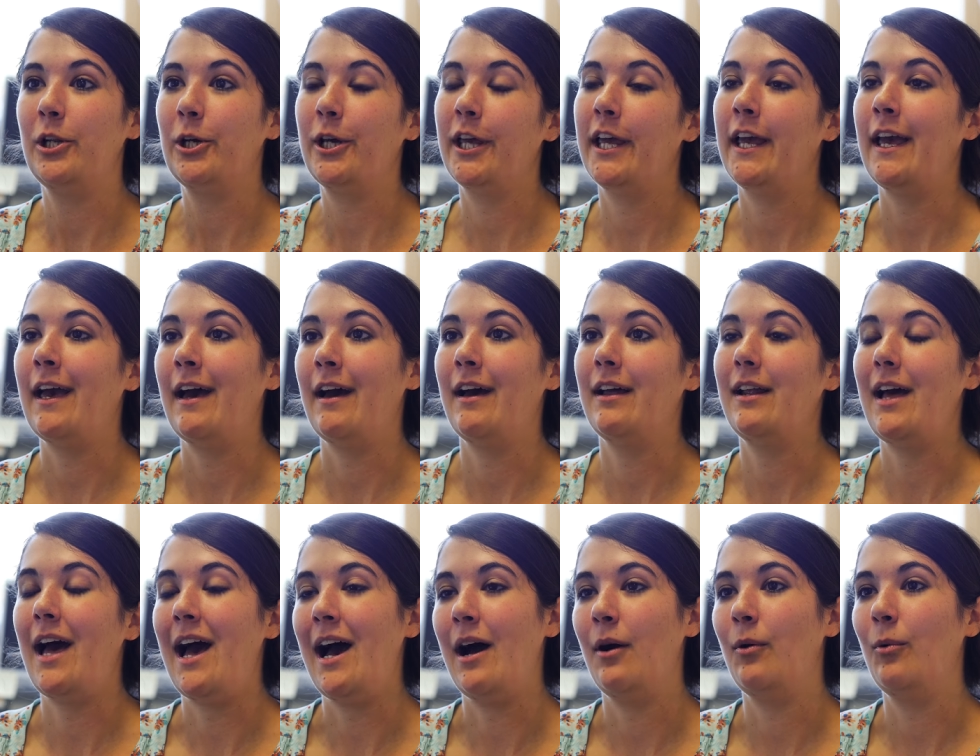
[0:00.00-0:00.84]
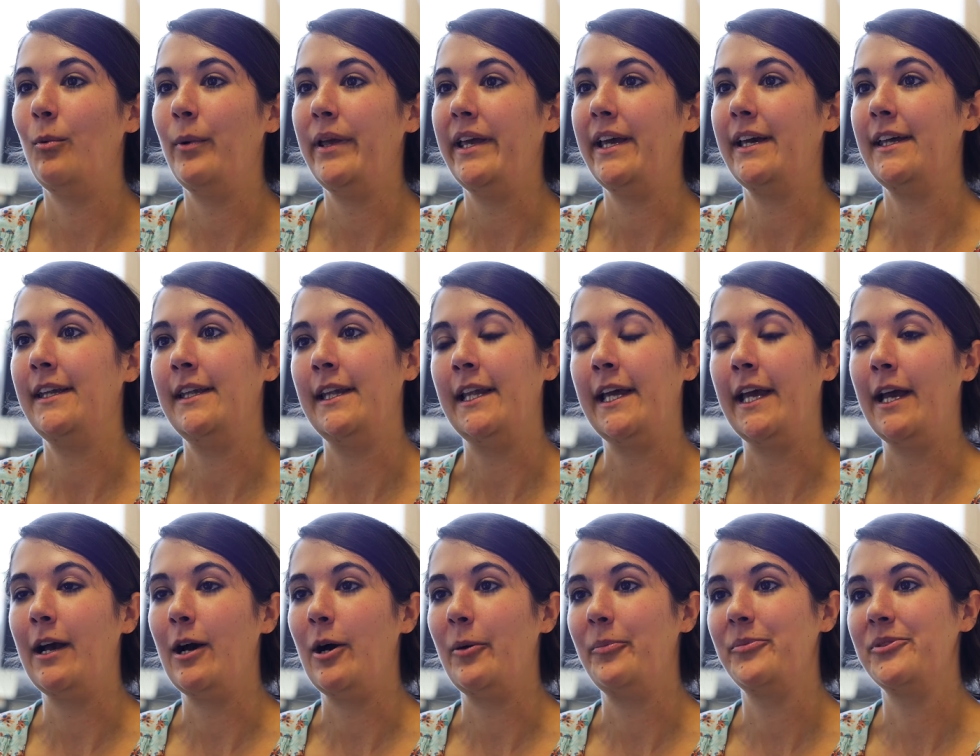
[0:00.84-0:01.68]
looking at how we can
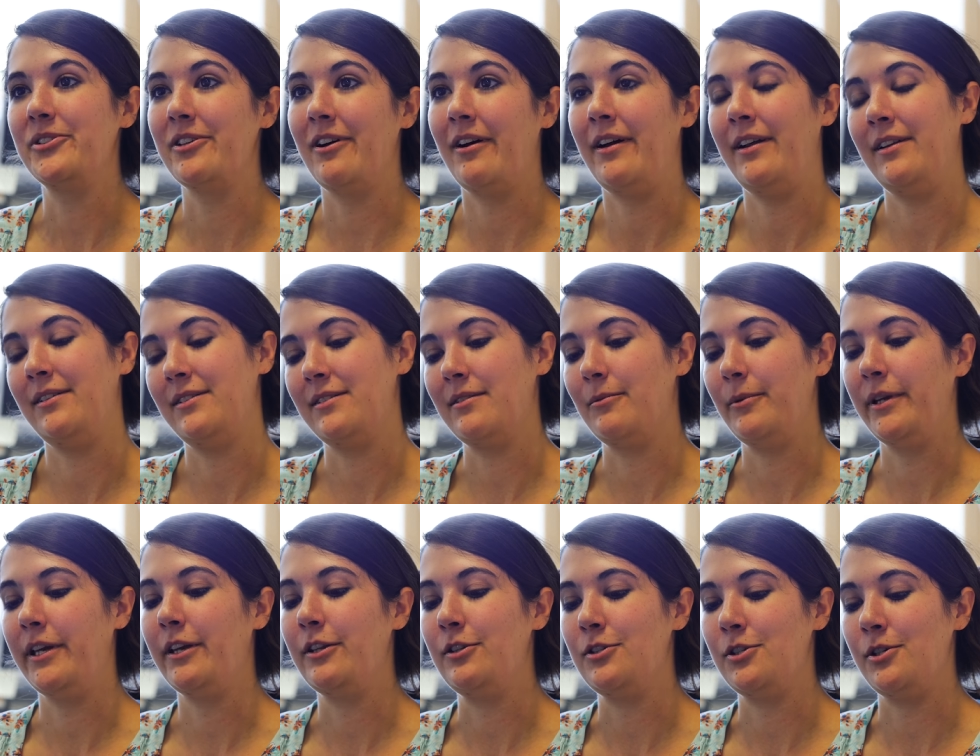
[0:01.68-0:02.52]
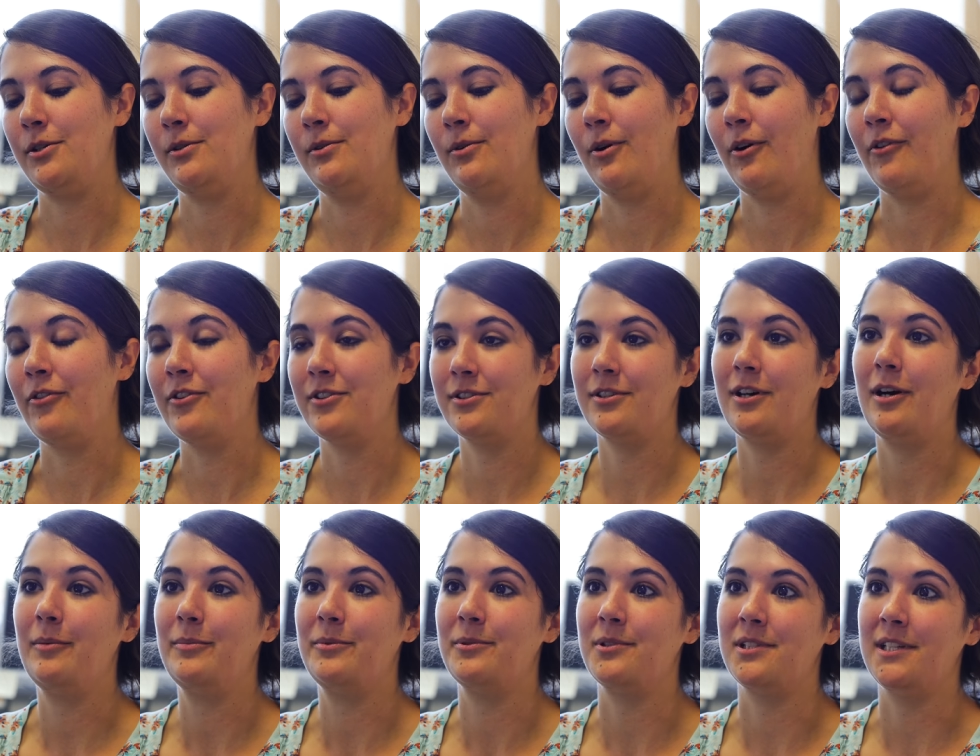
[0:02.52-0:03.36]
link up science that we can do on the
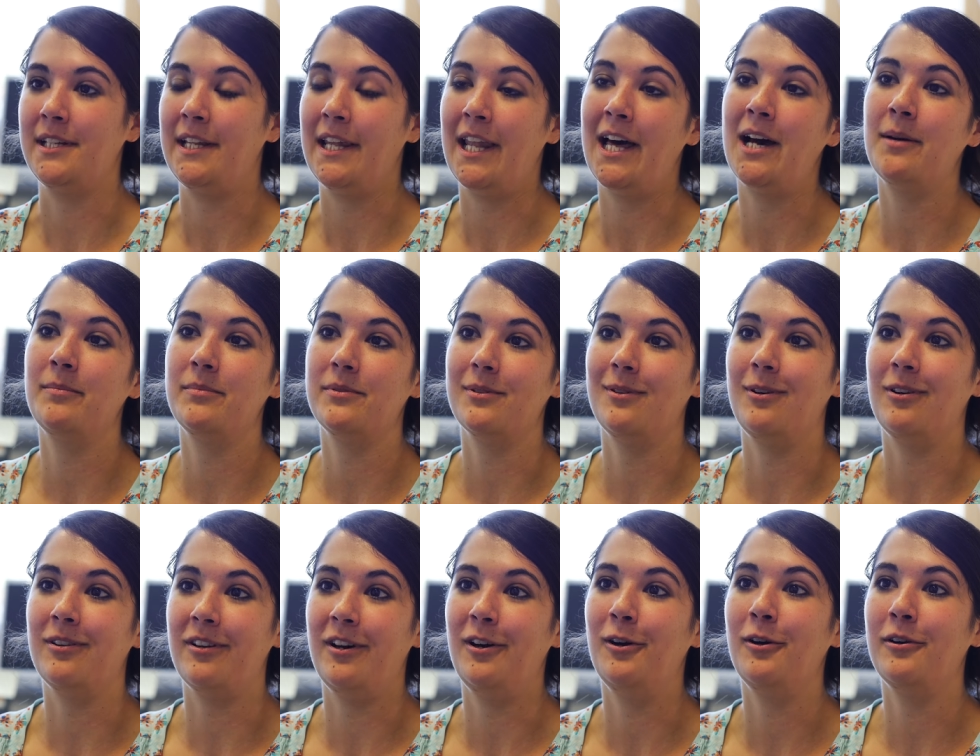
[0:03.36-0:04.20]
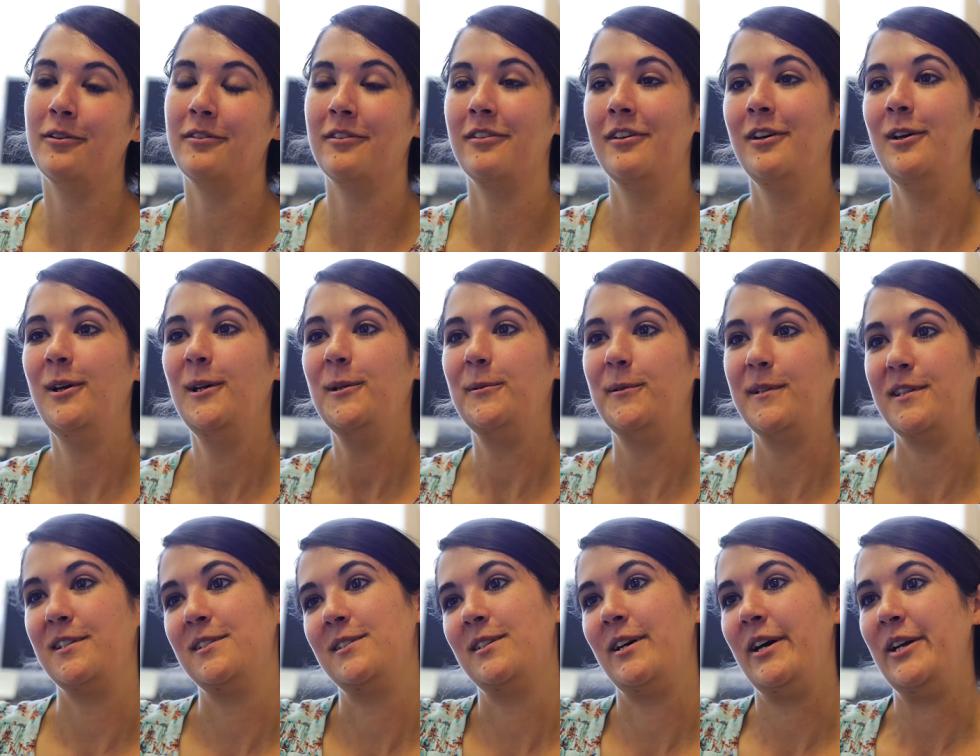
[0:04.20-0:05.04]
samples in labs on Earth with
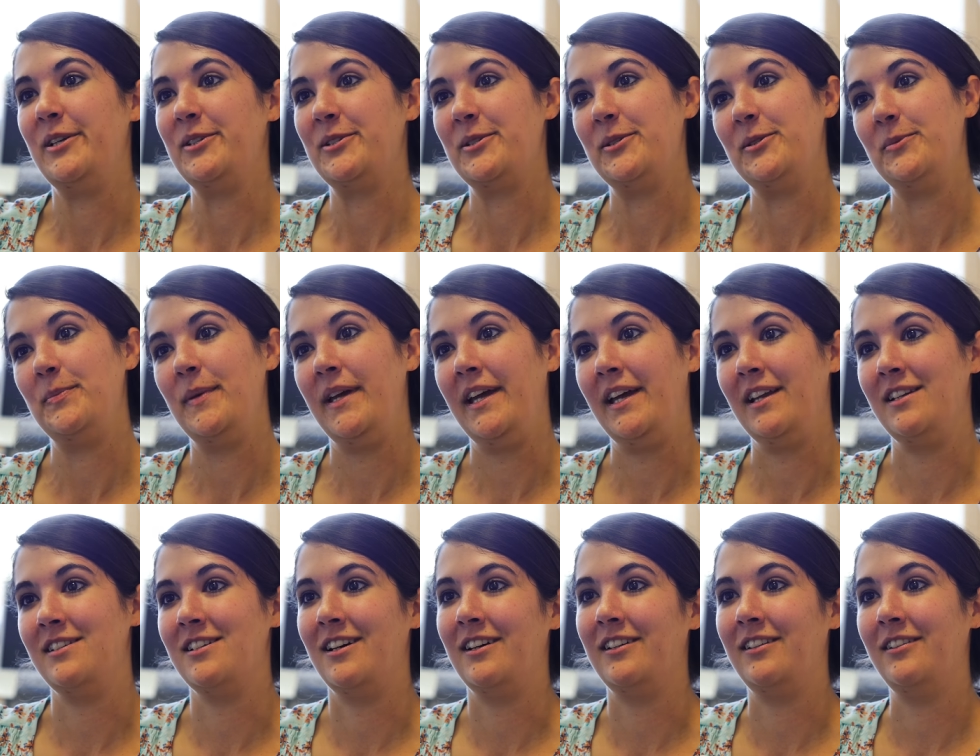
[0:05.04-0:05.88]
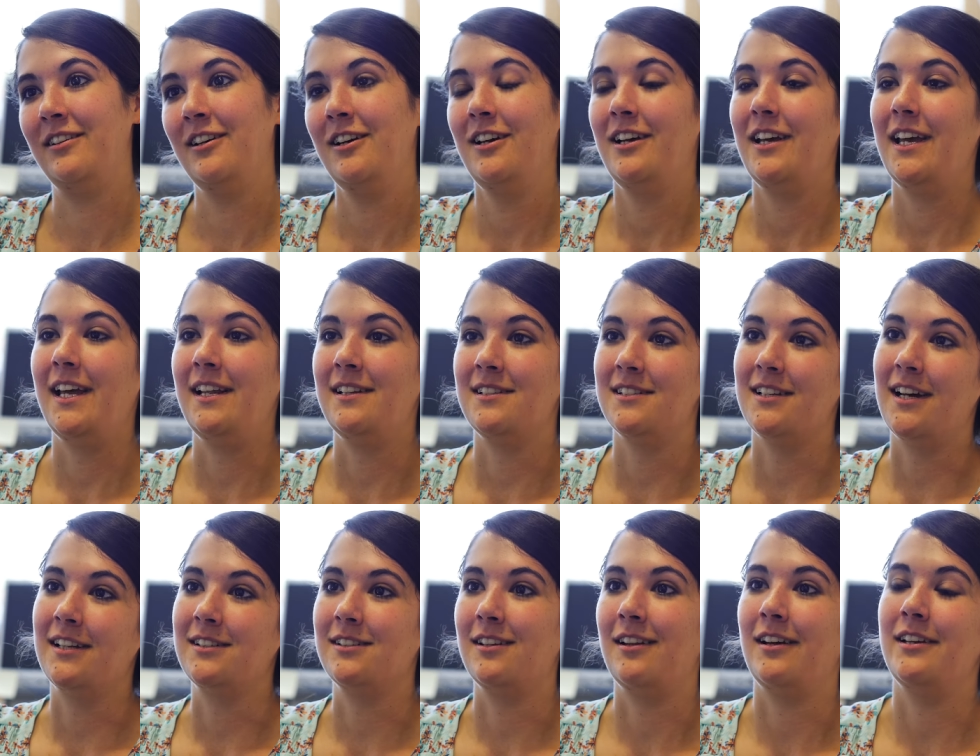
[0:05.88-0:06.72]
the science that's being done in
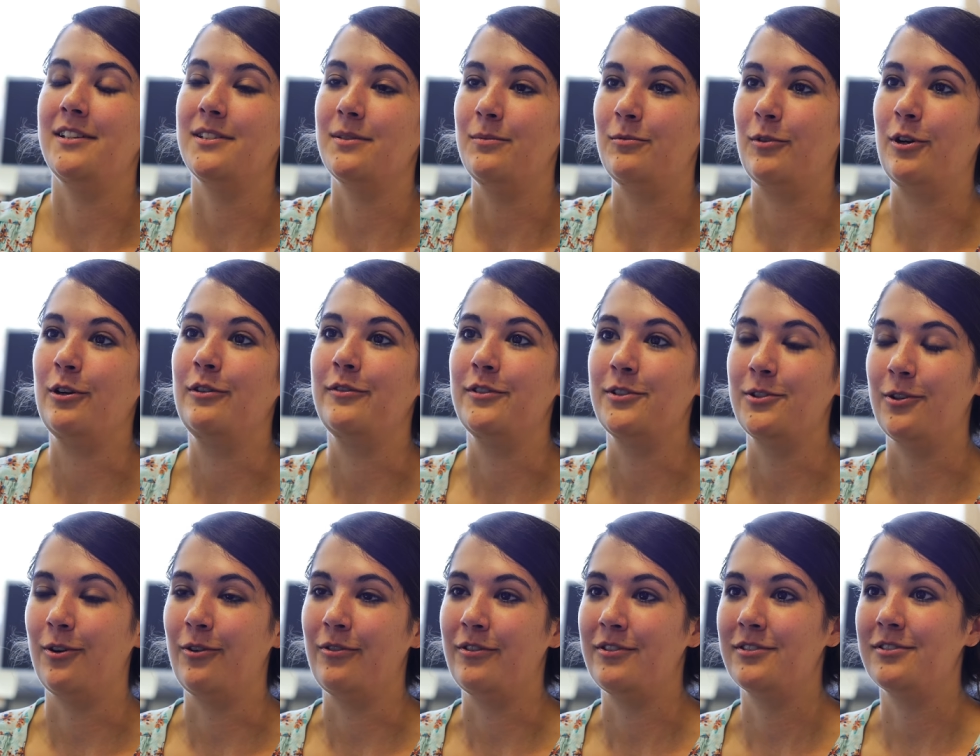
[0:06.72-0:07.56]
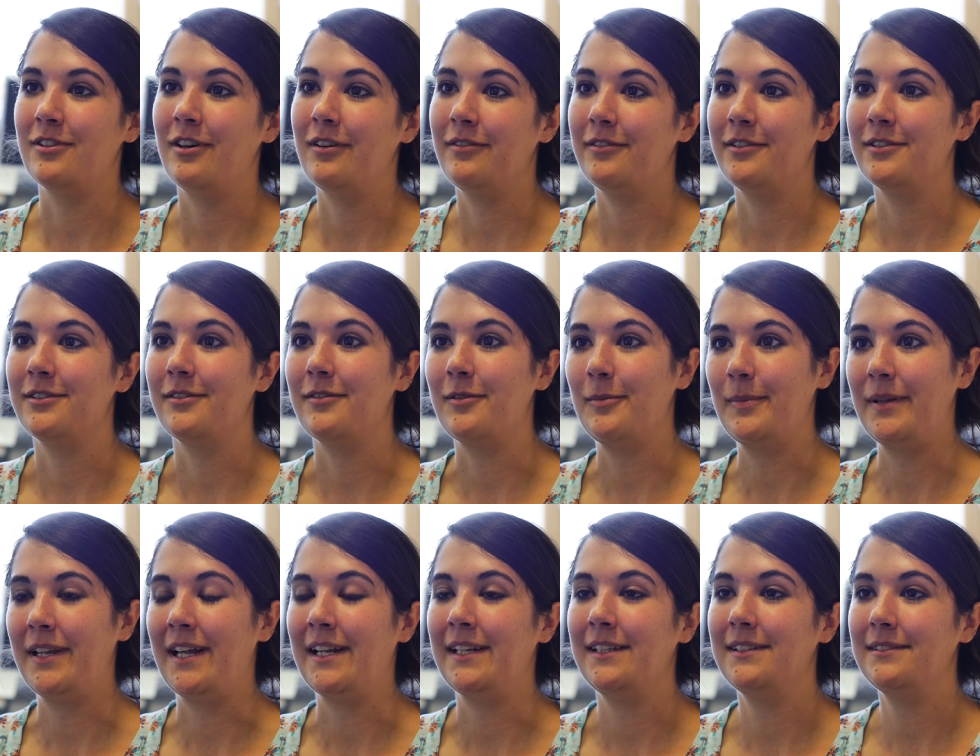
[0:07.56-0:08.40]
satellites and rovers on the surface of the
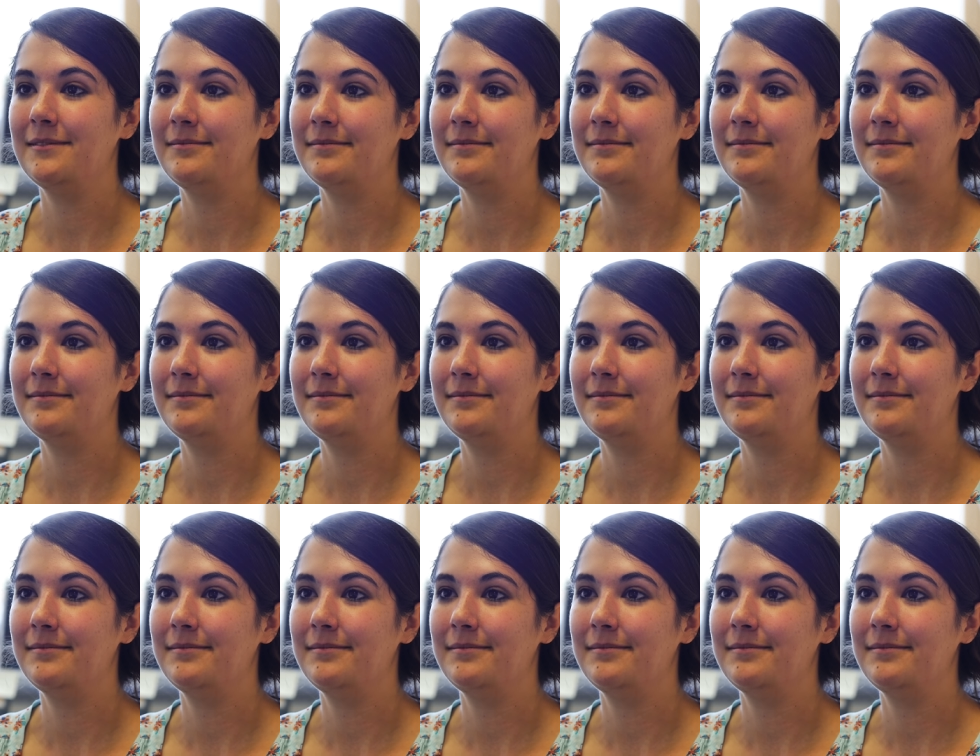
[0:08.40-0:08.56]
planet.